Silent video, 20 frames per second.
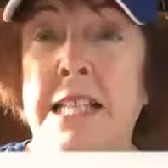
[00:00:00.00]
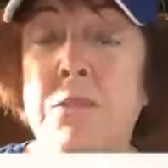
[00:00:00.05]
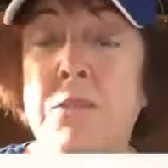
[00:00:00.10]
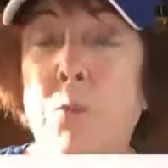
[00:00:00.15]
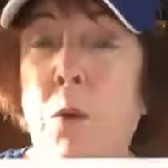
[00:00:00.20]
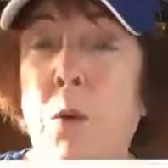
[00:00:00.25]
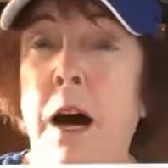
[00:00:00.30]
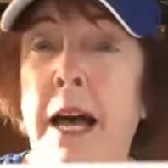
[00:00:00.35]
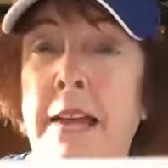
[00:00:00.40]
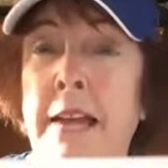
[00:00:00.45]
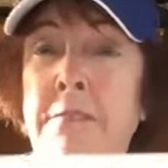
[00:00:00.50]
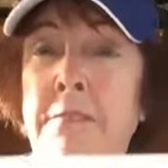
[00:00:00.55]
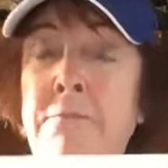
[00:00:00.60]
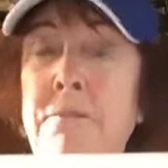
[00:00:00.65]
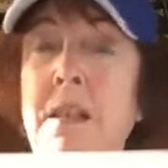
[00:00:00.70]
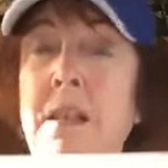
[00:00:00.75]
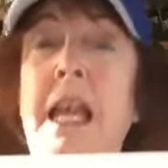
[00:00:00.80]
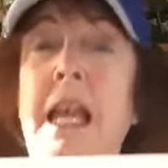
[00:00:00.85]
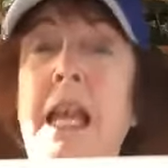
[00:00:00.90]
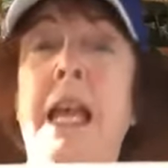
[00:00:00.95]
His
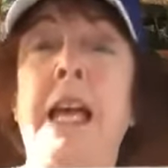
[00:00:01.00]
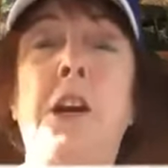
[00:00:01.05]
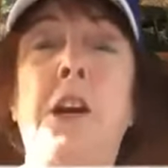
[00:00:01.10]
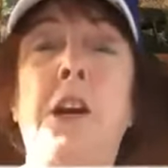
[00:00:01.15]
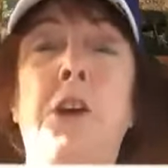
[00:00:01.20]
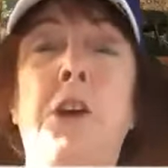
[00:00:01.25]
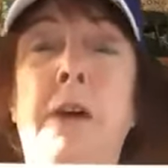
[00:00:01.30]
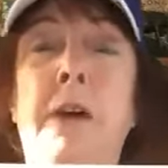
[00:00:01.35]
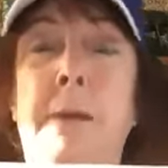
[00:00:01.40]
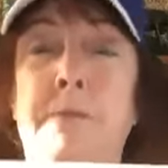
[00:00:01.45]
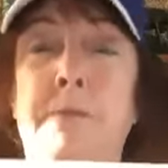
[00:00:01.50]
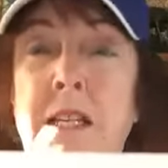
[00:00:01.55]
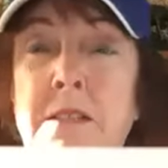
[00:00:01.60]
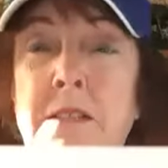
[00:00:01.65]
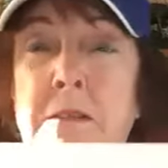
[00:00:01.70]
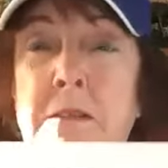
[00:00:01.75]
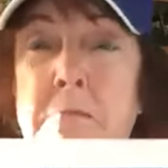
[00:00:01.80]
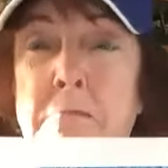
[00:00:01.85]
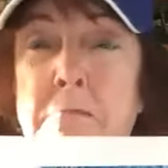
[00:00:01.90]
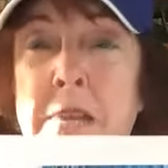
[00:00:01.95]
wife
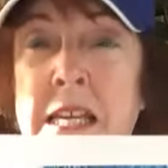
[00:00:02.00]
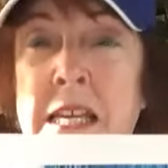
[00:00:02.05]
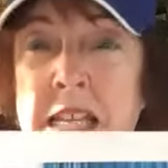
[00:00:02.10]
interrupted the